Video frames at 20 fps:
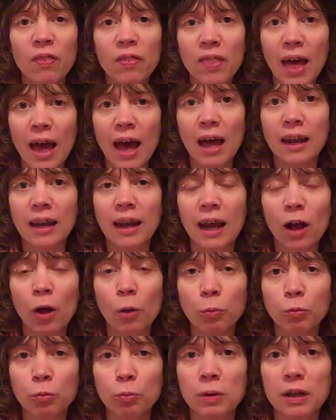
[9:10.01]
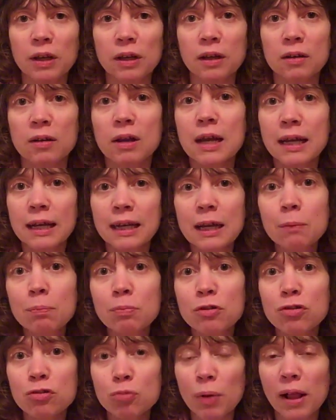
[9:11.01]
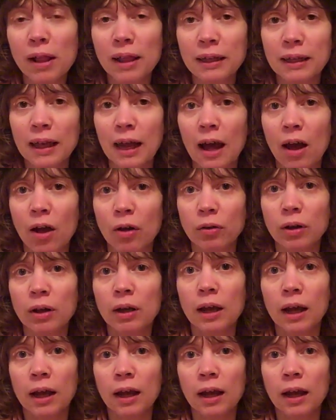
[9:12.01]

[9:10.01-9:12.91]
That helped me keep the swelling down,